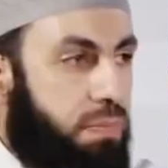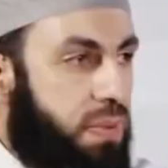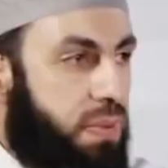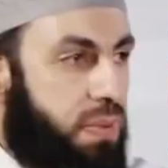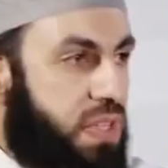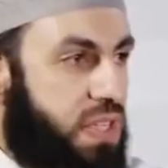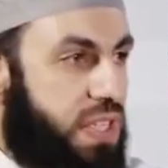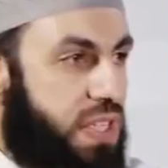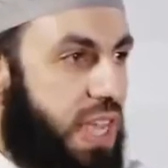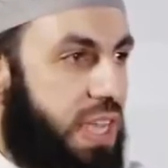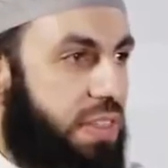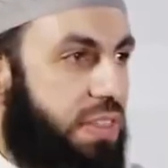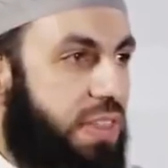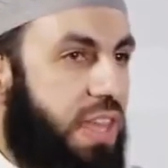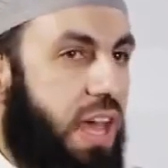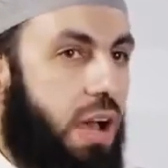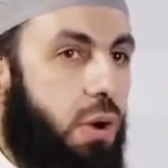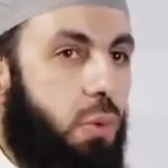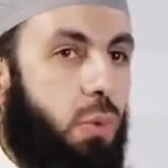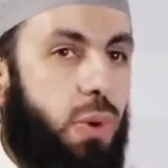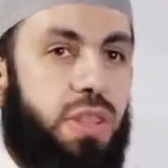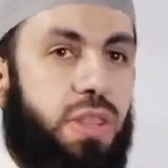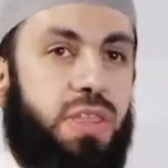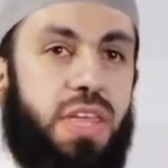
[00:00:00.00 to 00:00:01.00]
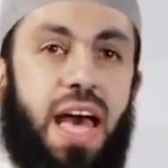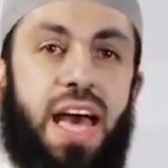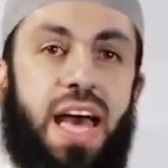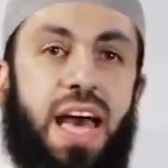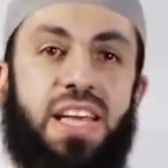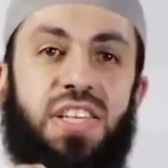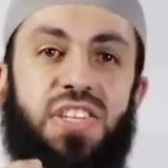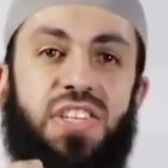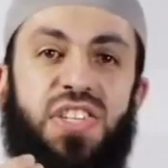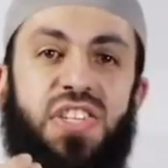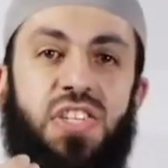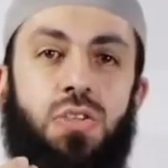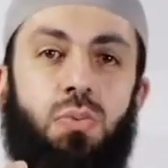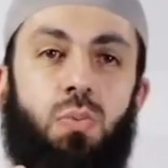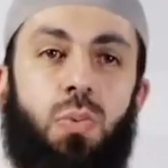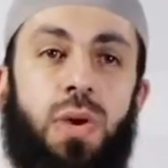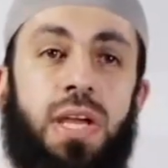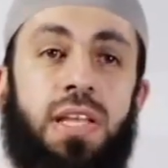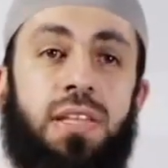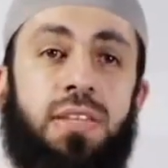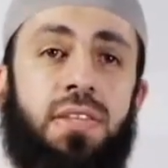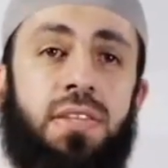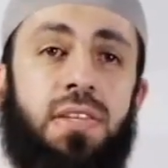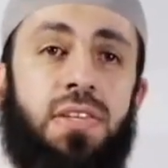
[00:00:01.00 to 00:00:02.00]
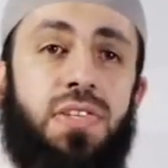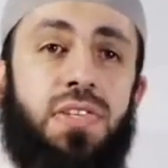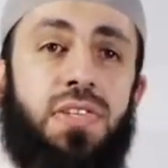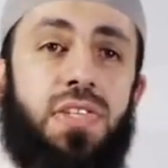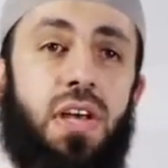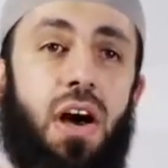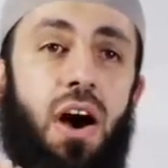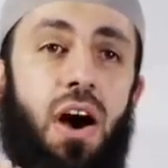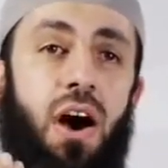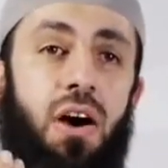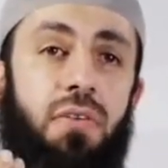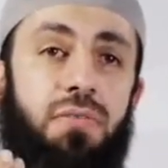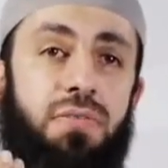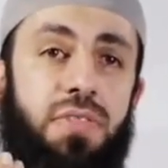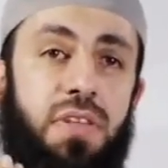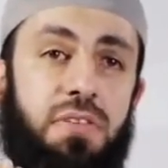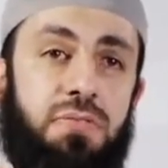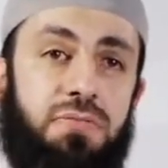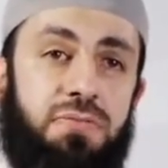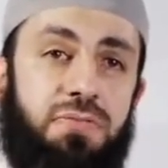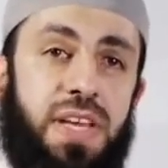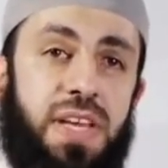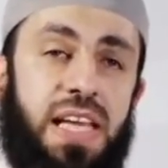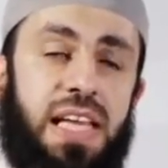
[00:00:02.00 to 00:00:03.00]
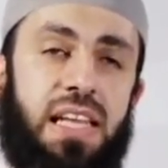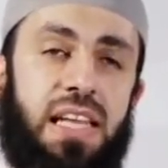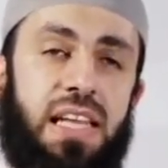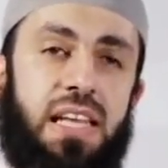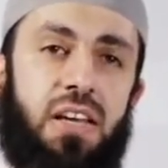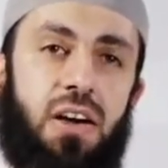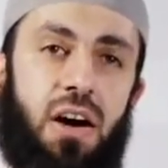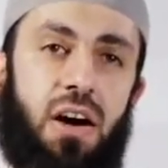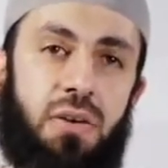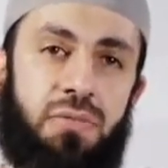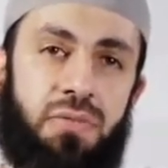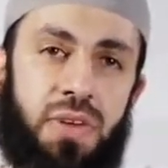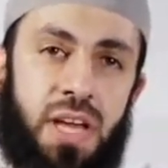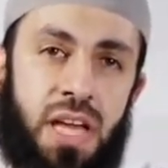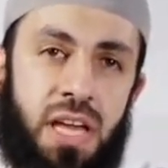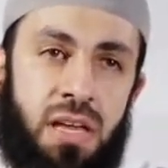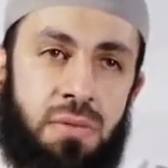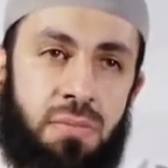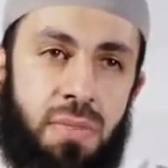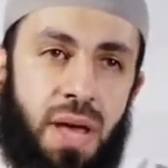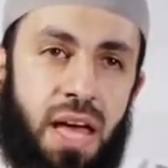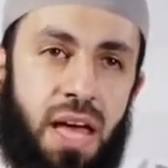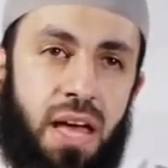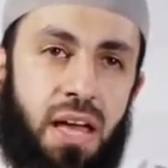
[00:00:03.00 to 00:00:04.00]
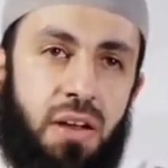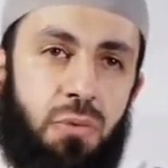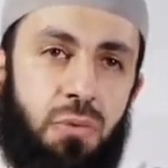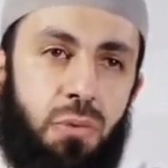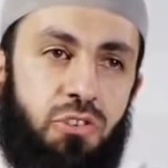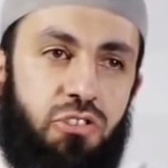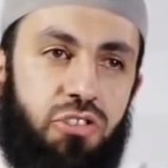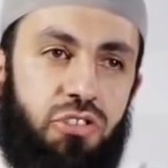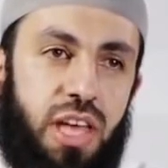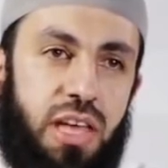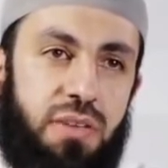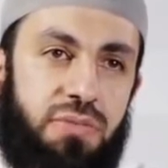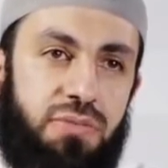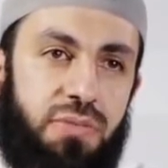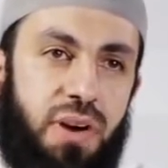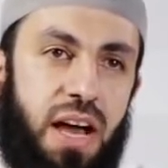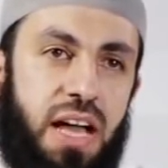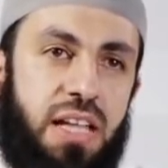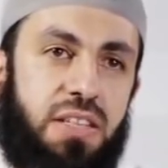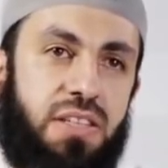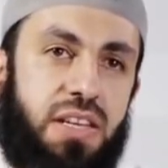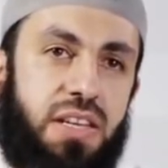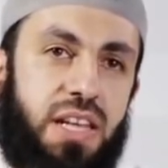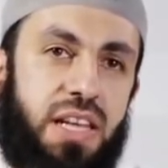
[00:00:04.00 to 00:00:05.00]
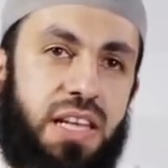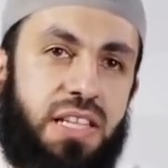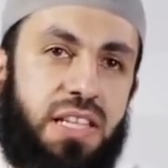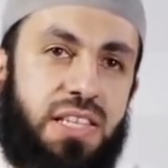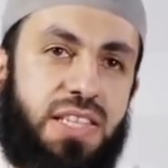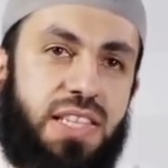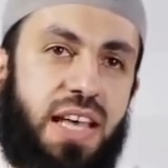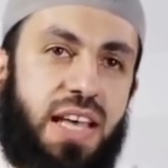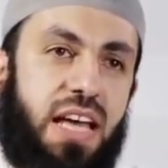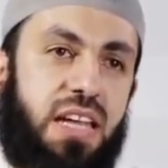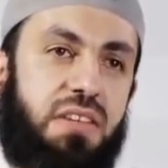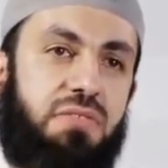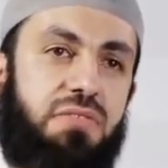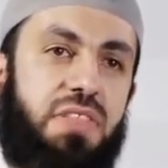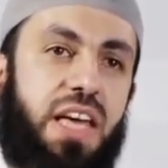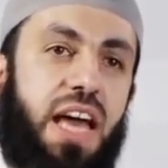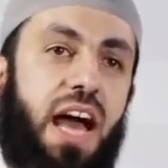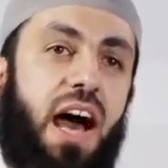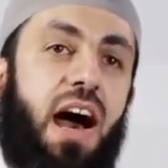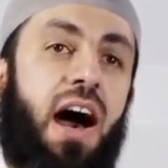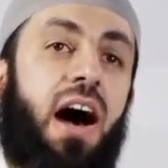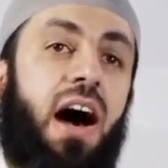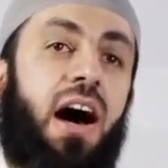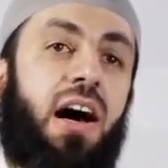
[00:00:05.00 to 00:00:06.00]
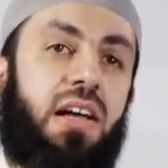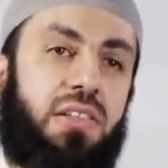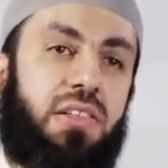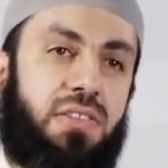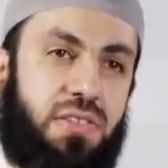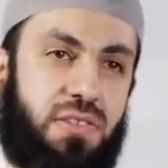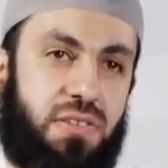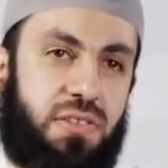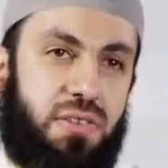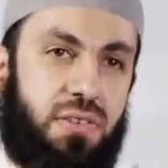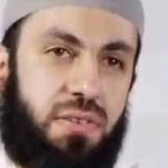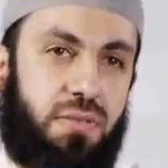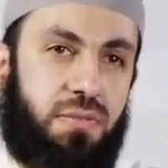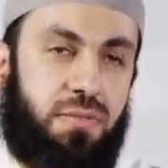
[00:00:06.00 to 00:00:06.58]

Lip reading: compensate that with a sweetness of the feeling of iman which they find it inside of their heart.